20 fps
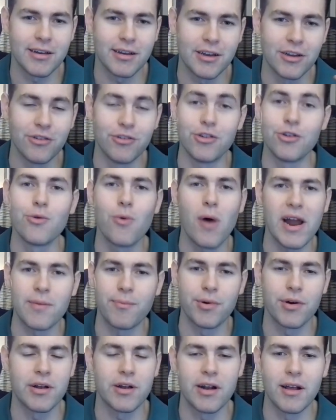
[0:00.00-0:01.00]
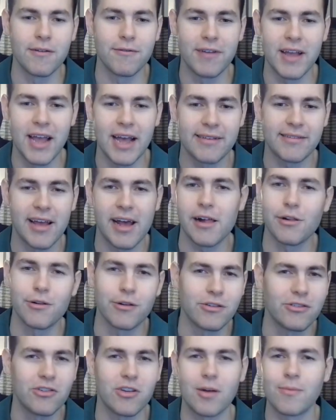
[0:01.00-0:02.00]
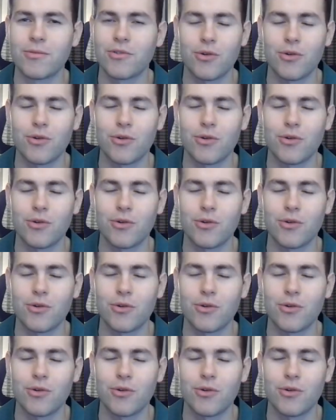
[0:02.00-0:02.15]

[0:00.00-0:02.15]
you do want to put a VSL or some